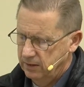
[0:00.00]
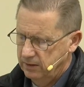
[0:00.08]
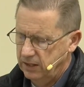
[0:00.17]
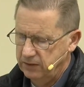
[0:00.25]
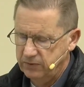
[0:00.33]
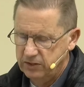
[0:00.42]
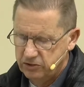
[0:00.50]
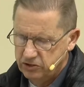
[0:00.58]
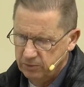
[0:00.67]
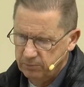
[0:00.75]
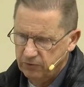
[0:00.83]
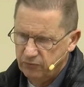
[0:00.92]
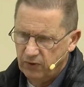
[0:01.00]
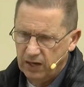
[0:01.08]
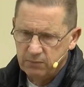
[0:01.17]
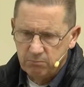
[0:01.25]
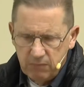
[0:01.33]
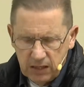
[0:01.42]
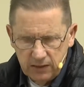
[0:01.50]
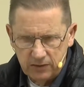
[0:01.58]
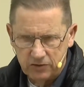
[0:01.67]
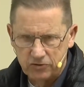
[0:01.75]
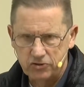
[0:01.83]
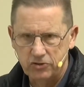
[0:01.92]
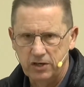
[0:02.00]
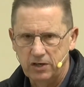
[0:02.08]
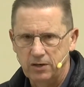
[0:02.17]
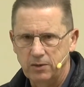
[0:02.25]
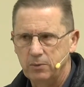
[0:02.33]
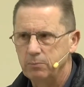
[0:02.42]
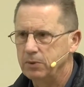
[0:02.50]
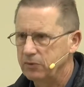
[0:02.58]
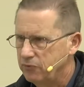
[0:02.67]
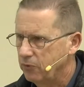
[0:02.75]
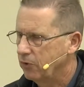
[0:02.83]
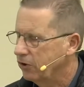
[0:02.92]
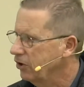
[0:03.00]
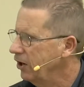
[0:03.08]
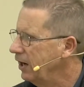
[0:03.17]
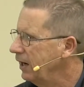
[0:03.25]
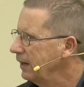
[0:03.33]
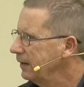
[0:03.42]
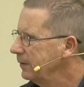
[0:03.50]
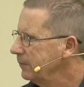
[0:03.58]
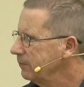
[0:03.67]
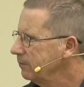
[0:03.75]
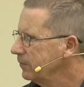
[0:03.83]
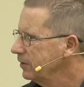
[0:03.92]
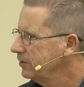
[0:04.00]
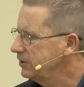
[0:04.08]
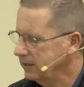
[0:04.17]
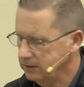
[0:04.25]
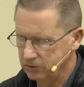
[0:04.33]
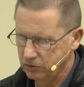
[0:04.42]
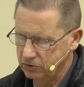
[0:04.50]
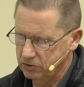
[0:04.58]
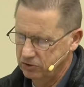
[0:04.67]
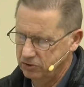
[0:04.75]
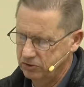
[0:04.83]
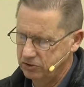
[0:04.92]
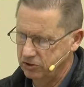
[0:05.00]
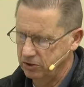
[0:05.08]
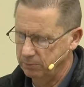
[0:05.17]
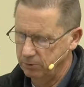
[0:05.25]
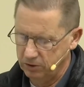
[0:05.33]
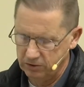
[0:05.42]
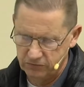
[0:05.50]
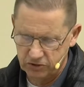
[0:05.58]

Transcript: David exemplified meekness there before God. Take a look to the book of